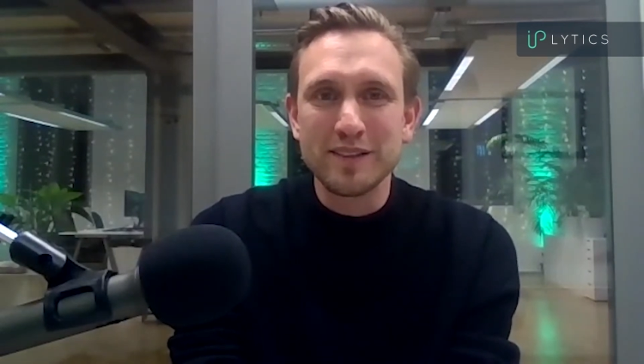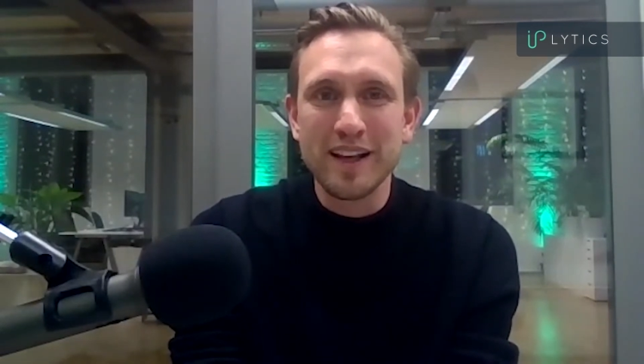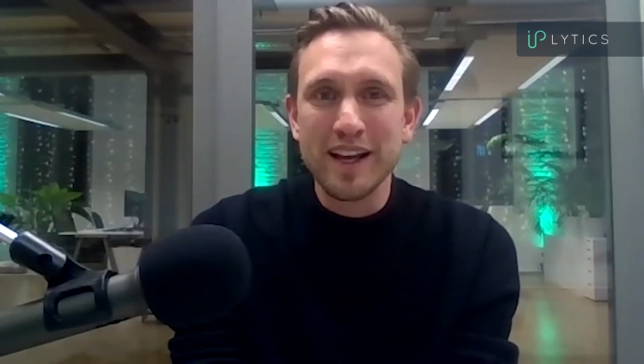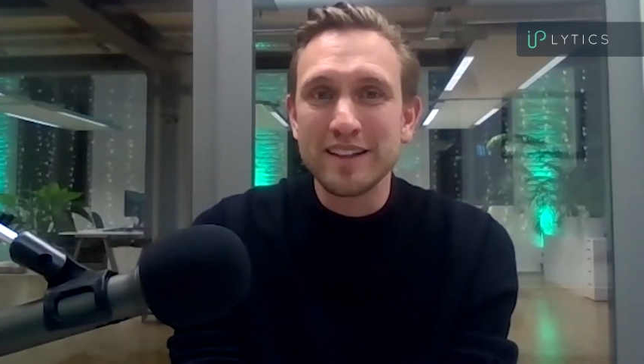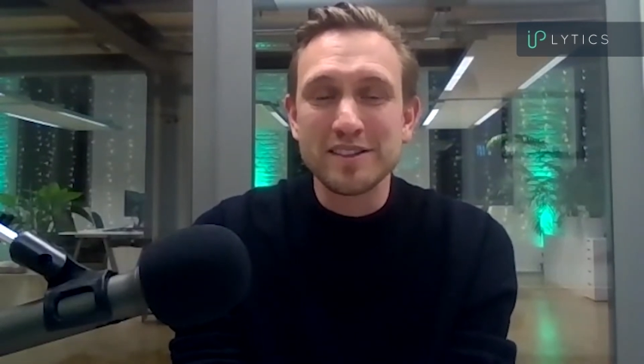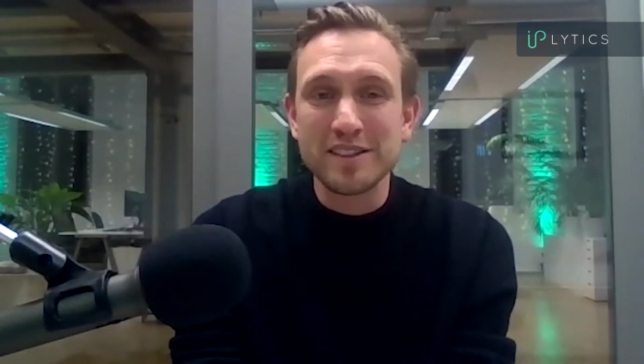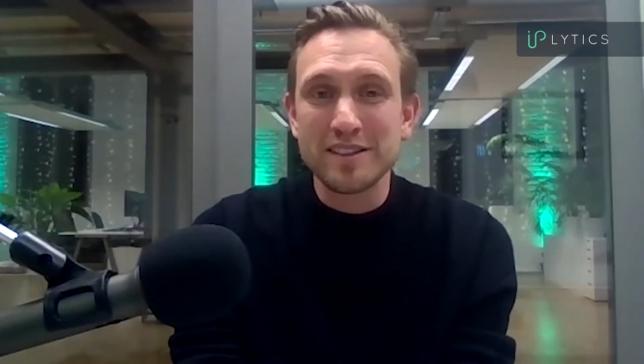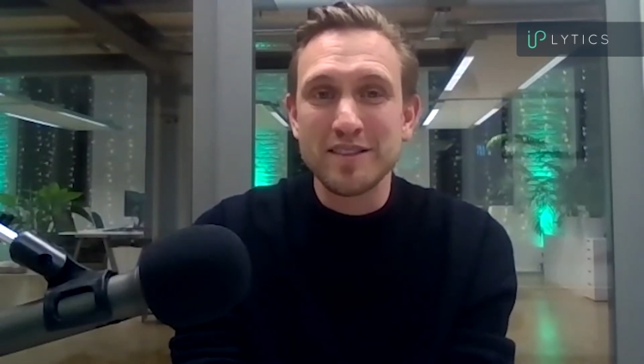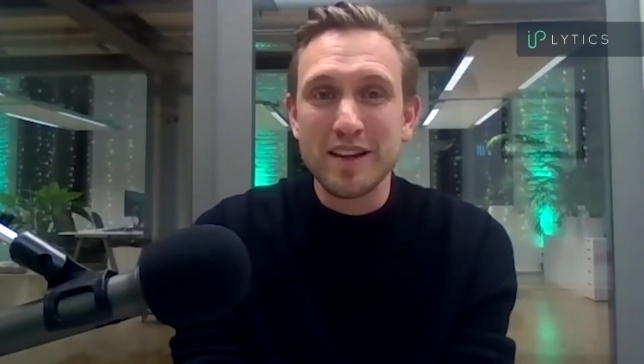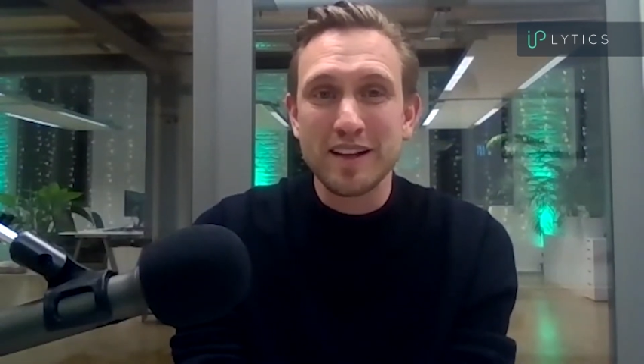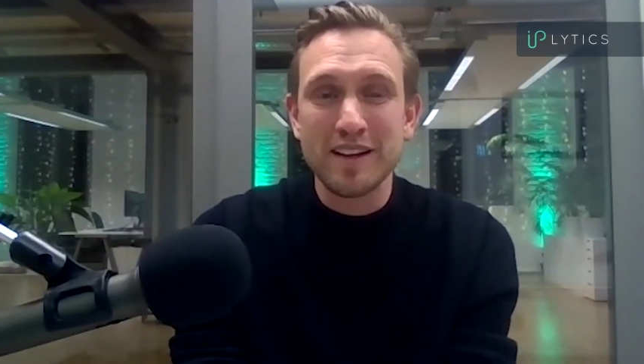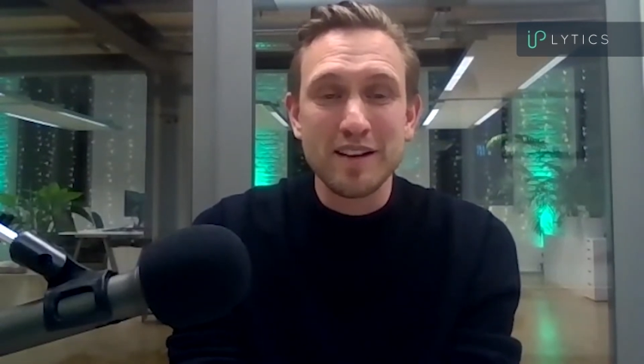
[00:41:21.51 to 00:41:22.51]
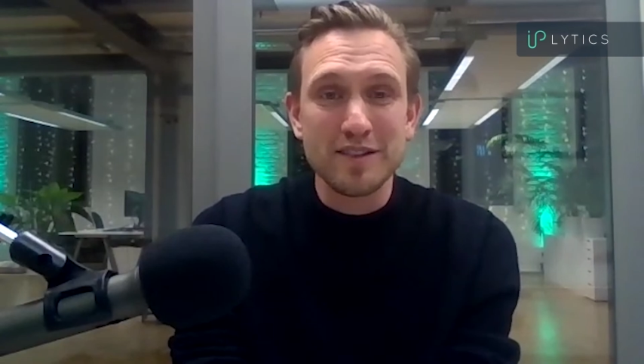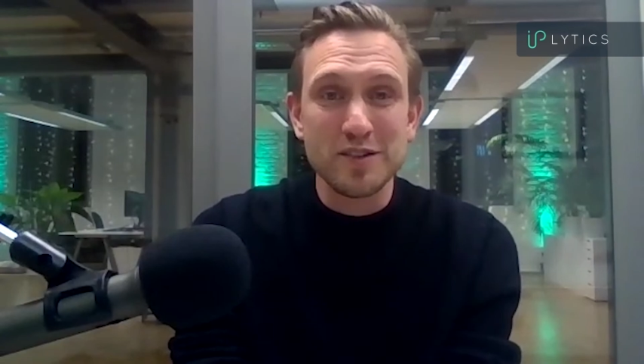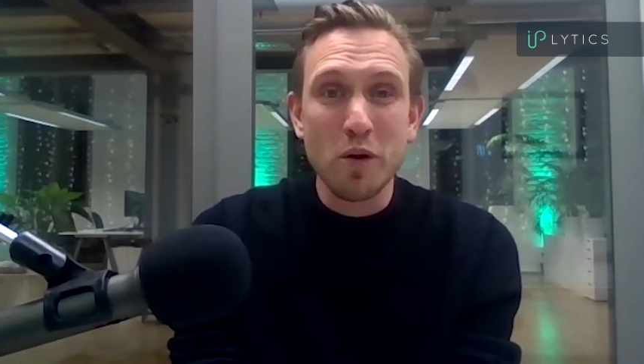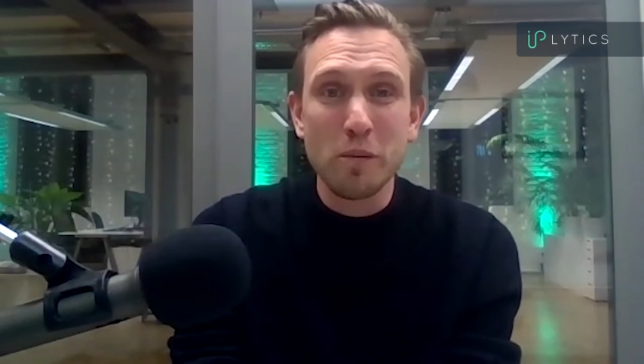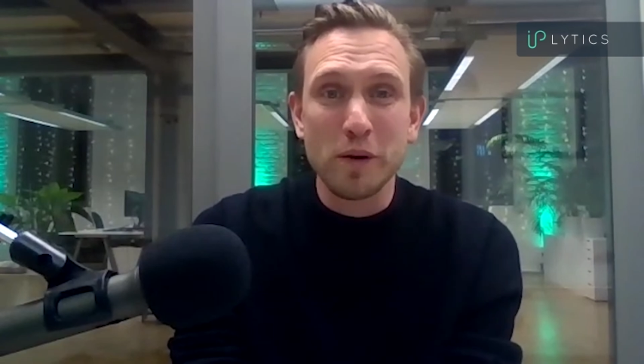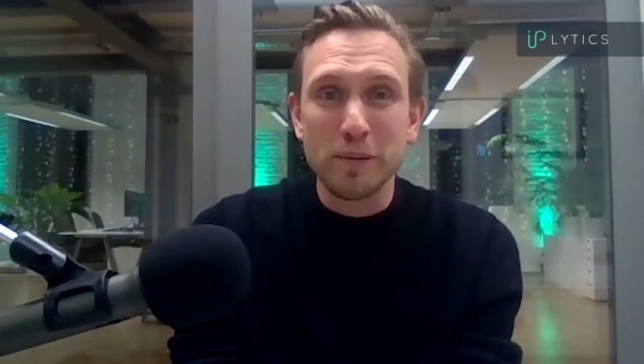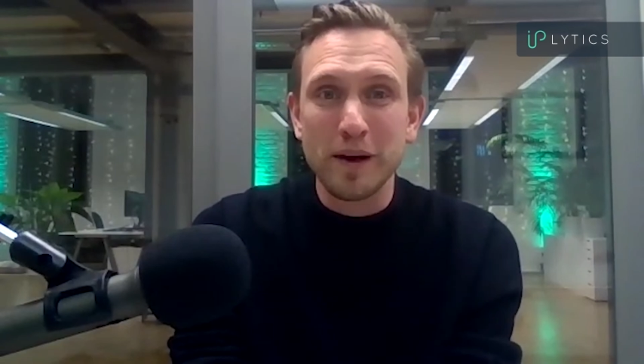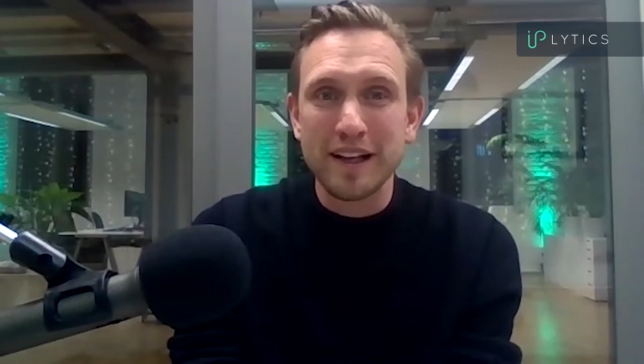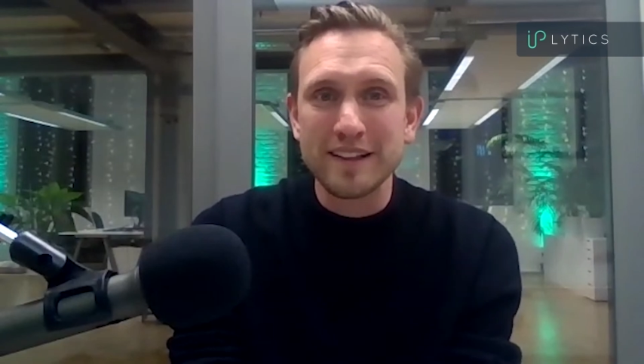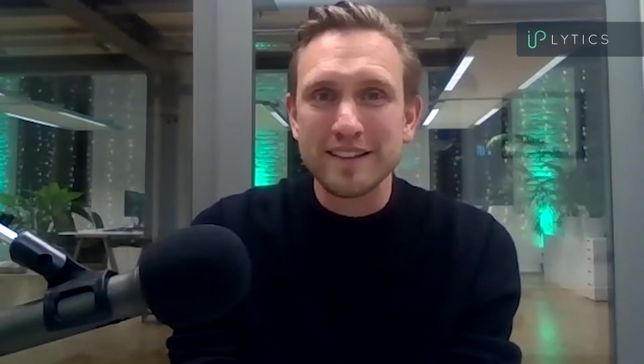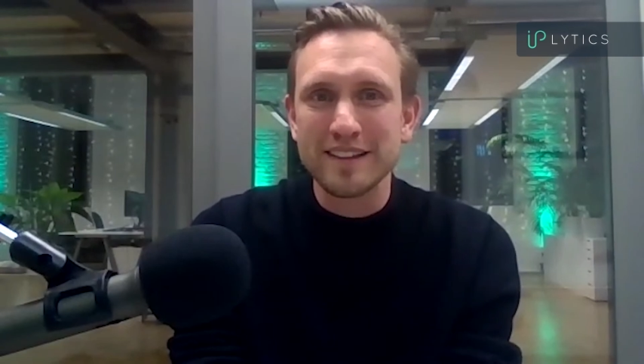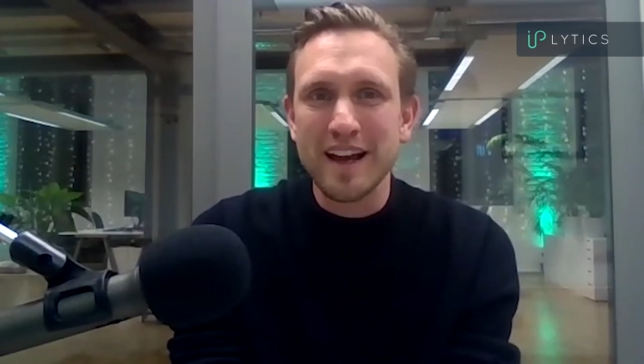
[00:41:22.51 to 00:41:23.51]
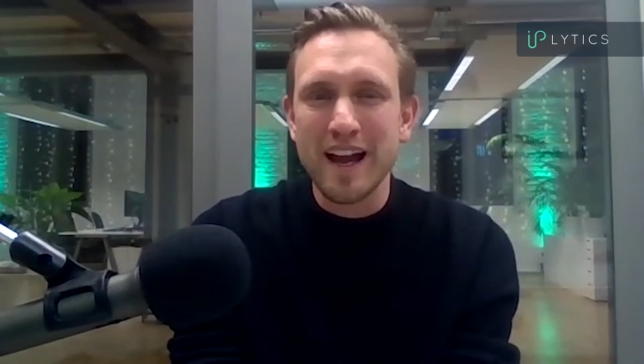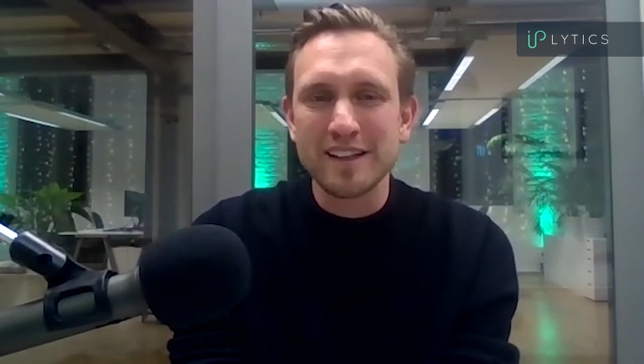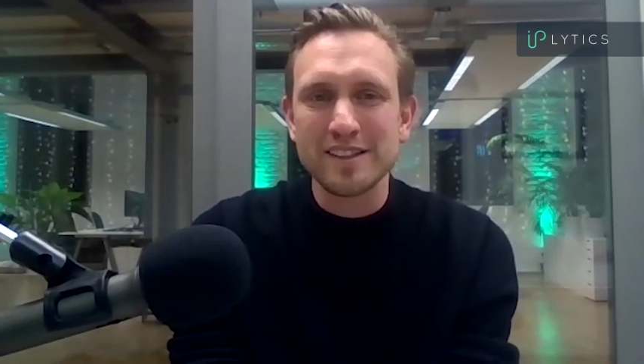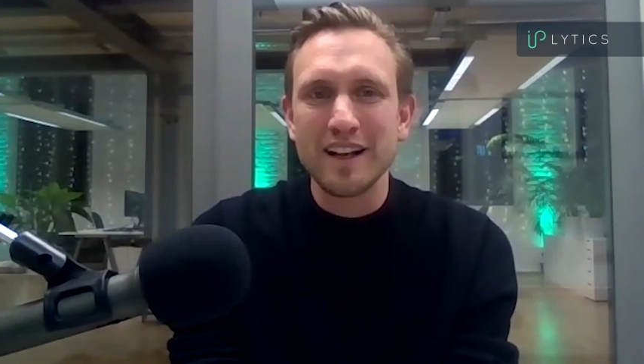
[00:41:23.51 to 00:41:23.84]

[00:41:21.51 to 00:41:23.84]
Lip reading: days just think it's normal, but it's actually